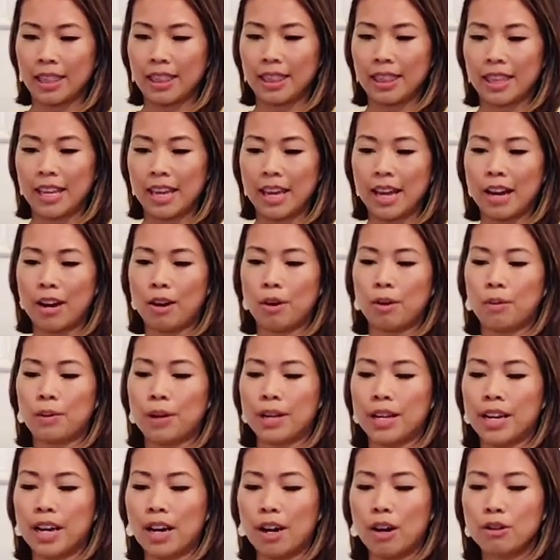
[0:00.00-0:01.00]
There we
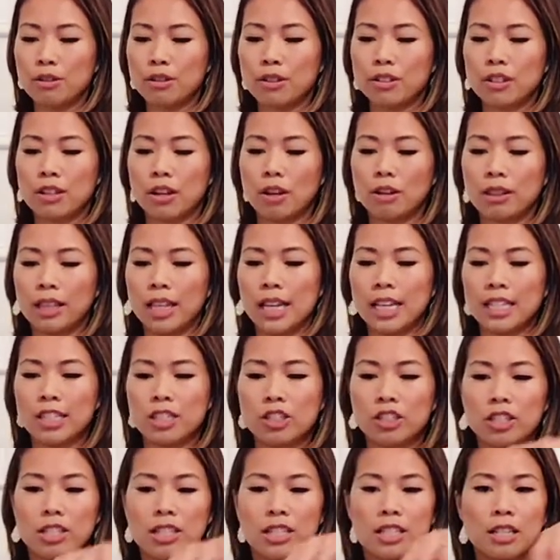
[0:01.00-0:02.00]
go. So let's
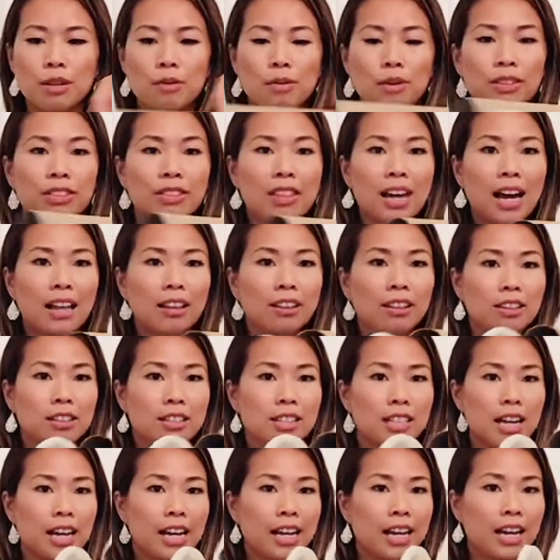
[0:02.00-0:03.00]
just see what that looks
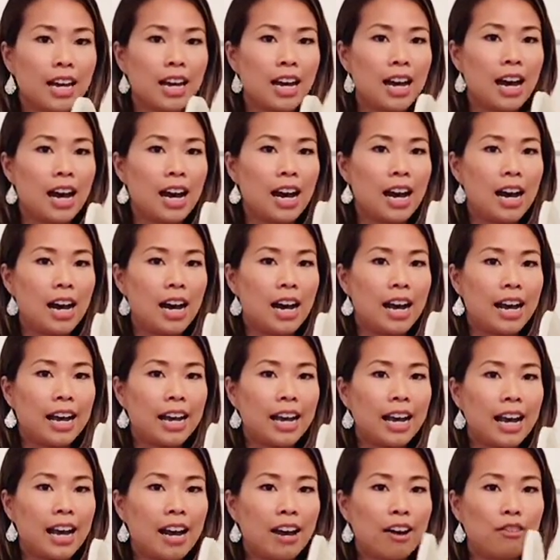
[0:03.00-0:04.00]
like. I
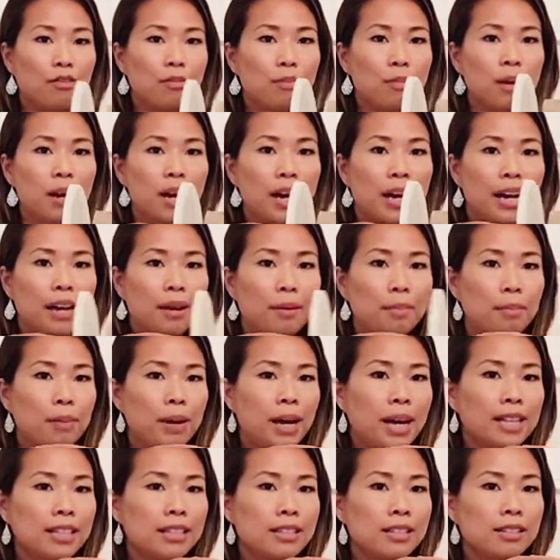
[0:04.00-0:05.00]
have my
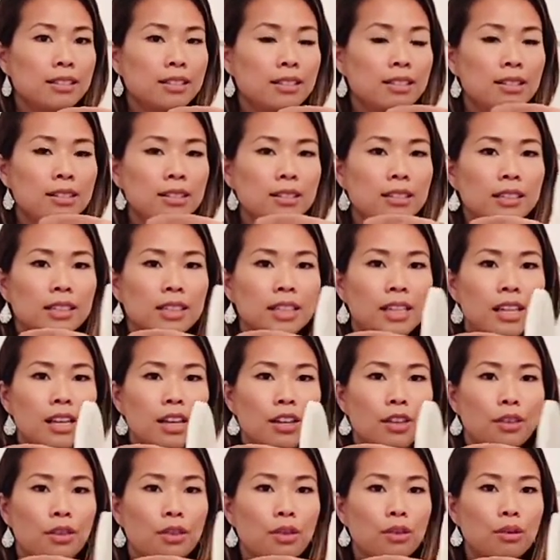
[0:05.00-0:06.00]
pencil
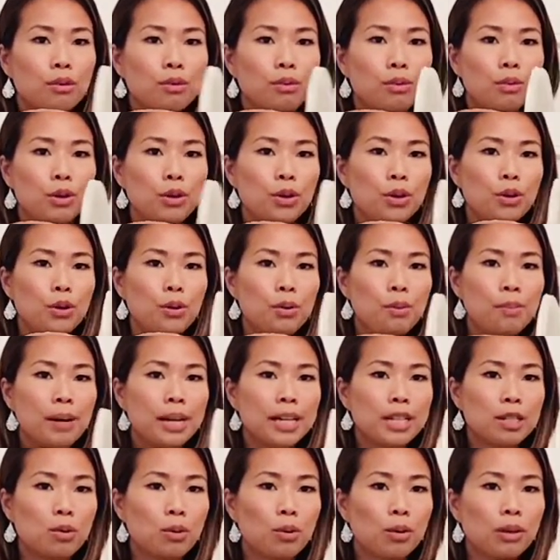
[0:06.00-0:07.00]
through my
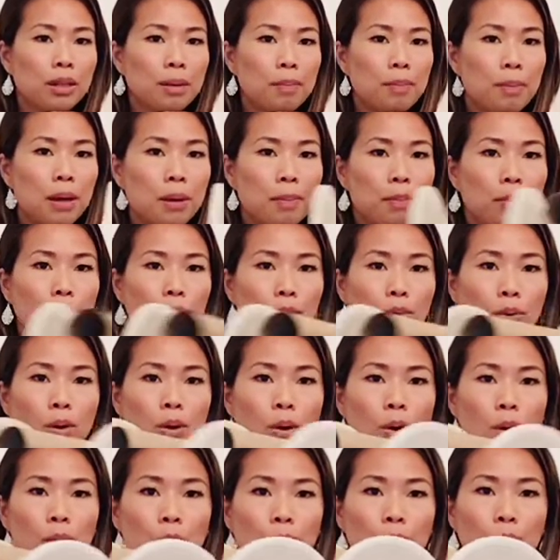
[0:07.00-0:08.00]
toilet paper
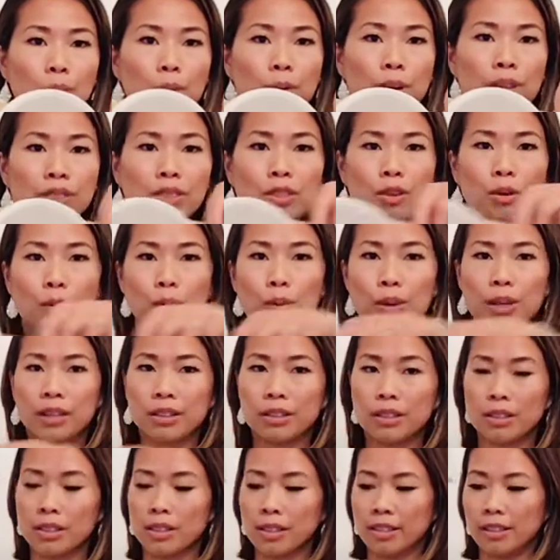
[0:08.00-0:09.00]
roll with the
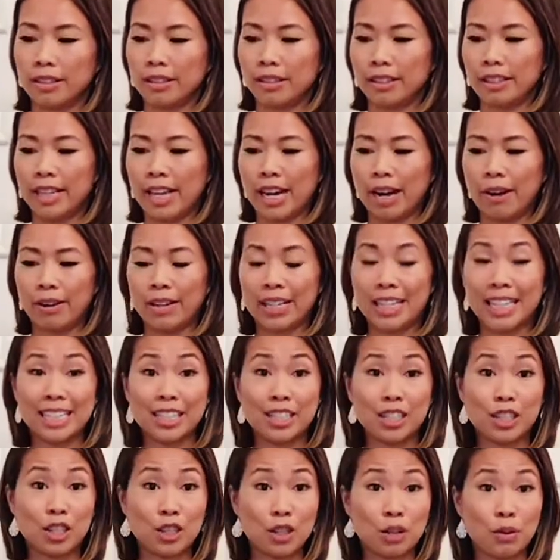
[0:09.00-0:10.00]
wheels. Now I need
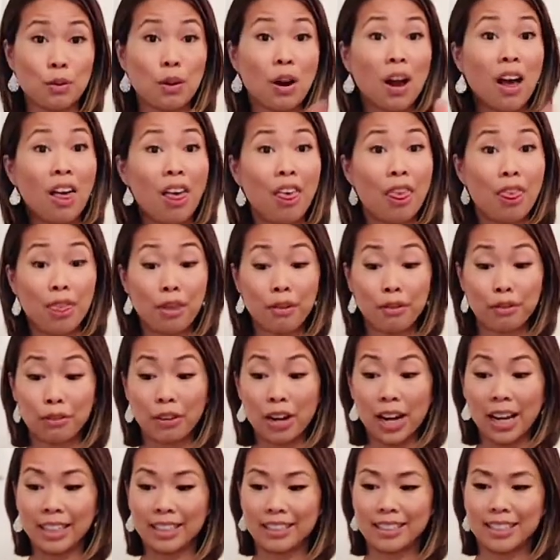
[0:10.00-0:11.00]
to do the
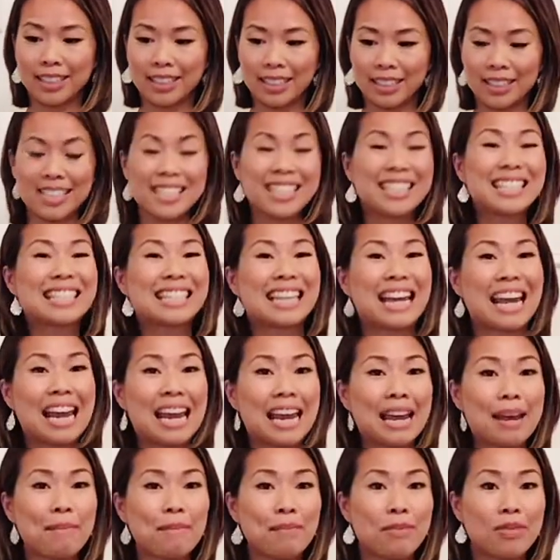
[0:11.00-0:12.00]
front.
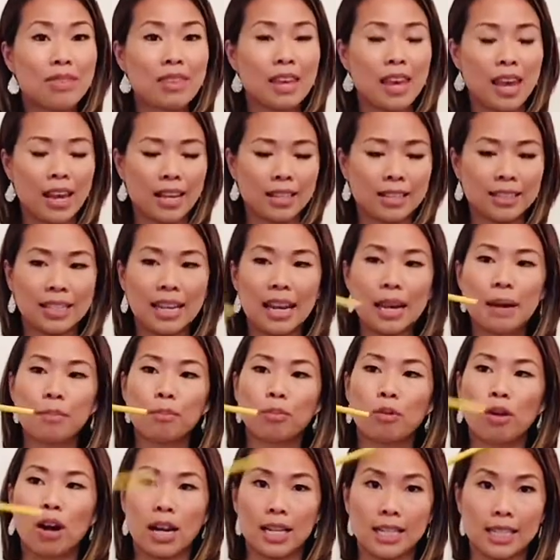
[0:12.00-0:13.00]
Same thing, same
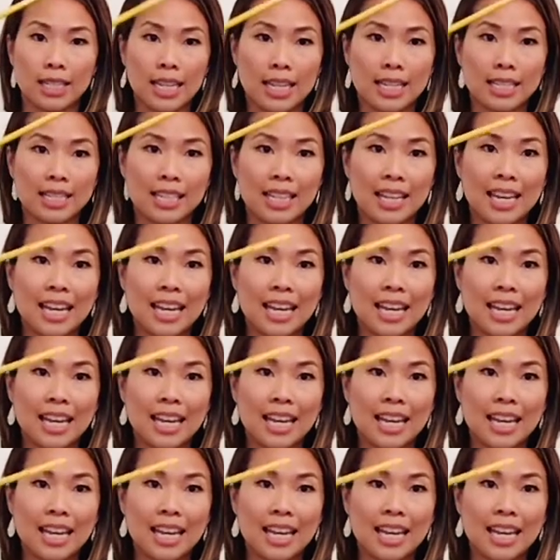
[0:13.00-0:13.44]
process.